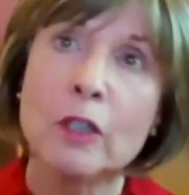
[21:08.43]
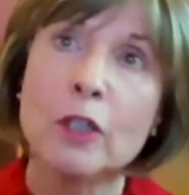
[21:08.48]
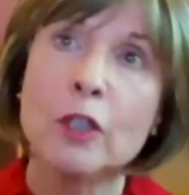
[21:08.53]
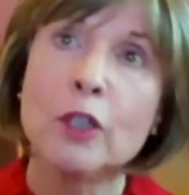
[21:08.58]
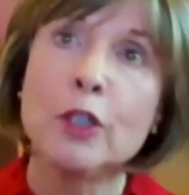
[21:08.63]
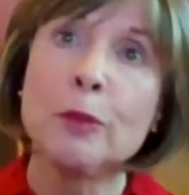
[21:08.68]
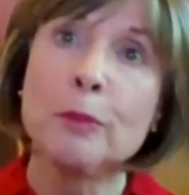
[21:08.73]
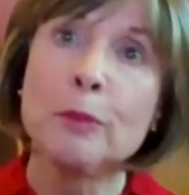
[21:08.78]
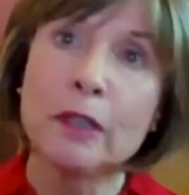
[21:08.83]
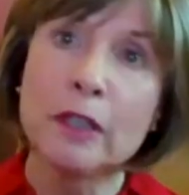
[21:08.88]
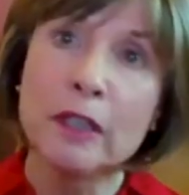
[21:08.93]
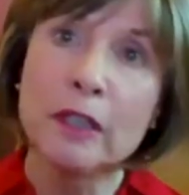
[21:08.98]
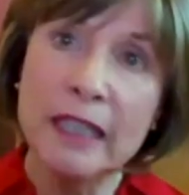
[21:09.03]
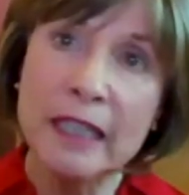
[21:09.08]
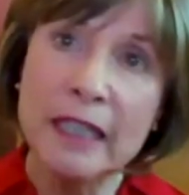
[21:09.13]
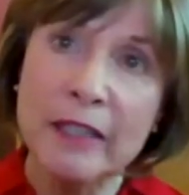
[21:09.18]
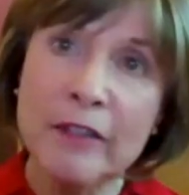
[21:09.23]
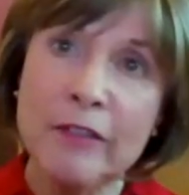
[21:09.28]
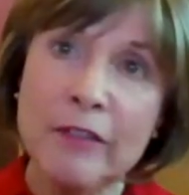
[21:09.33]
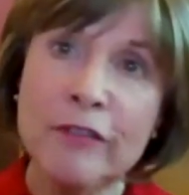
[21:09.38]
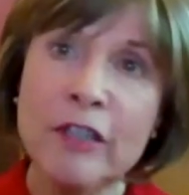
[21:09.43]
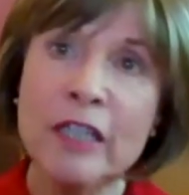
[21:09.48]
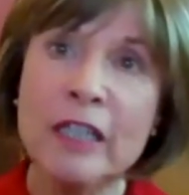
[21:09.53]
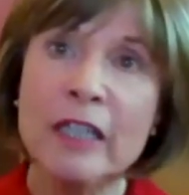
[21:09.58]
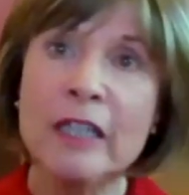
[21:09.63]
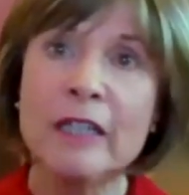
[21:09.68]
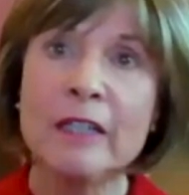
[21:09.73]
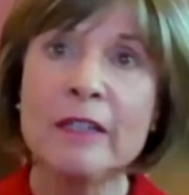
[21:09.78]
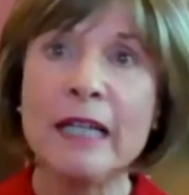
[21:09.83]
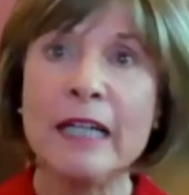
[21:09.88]
who believe
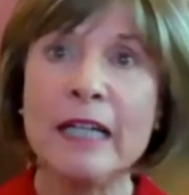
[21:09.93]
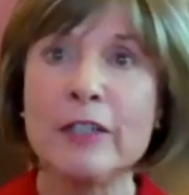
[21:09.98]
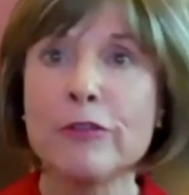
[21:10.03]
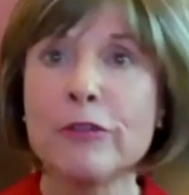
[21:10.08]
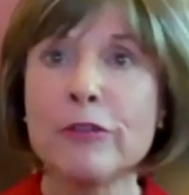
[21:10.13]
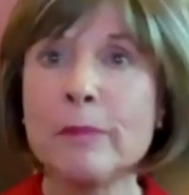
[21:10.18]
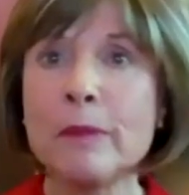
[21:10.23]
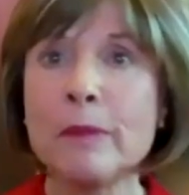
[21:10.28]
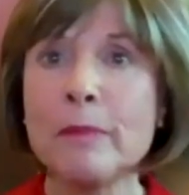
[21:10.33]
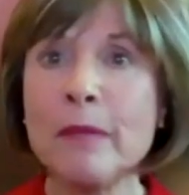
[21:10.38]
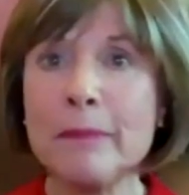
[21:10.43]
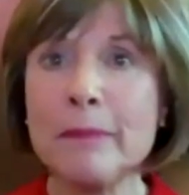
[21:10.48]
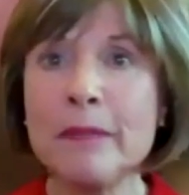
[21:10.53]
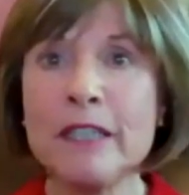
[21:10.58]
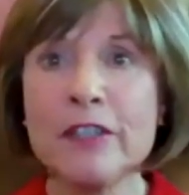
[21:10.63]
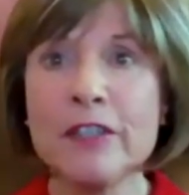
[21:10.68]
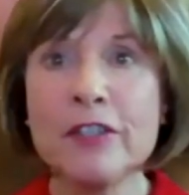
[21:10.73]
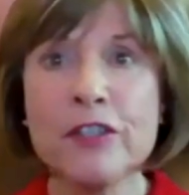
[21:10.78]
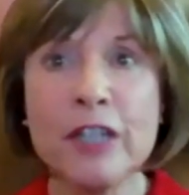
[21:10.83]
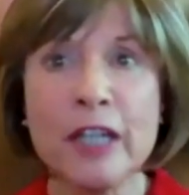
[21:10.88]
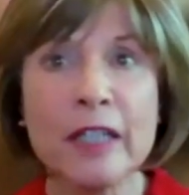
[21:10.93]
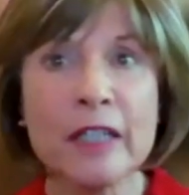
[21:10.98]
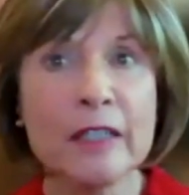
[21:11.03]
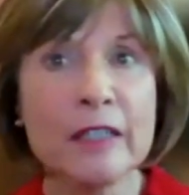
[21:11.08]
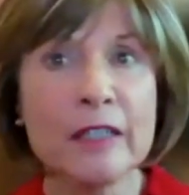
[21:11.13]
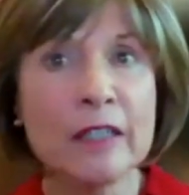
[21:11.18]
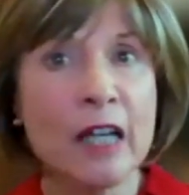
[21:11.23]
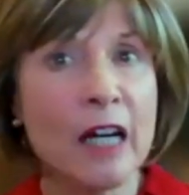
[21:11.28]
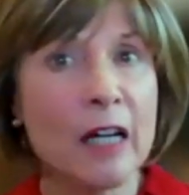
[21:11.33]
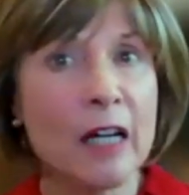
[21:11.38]
that Trump might be the
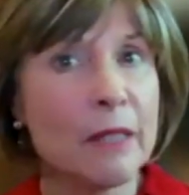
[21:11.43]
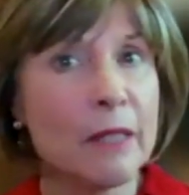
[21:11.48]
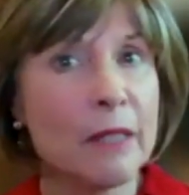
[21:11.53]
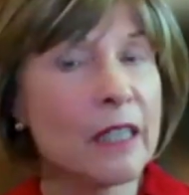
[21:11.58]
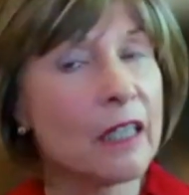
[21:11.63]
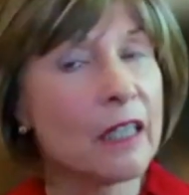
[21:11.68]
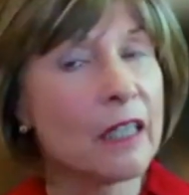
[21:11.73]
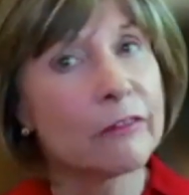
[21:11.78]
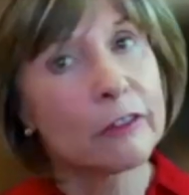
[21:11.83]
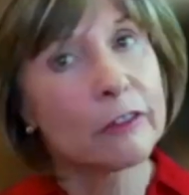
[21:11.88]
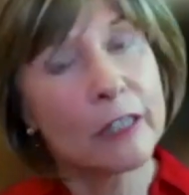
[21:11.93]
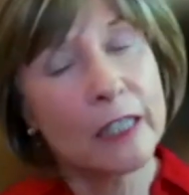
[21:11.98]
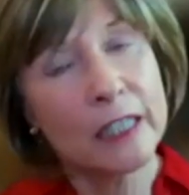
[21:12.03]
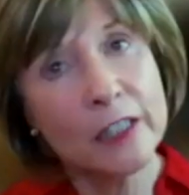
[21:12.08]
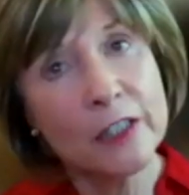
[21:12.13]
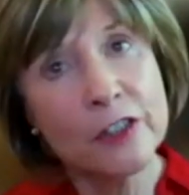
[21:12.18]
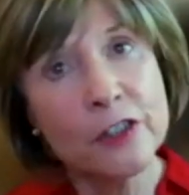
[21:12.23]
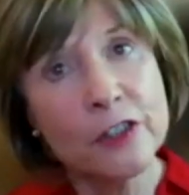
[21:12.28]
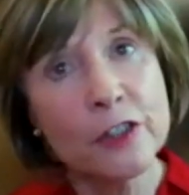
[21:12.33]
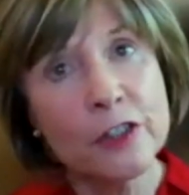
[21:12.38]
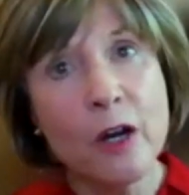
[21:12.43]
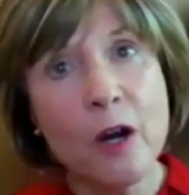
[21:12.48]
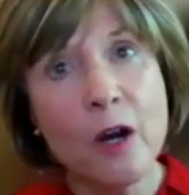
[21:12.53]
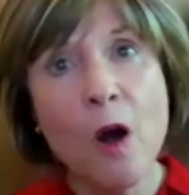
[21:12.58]
second coming of Christ.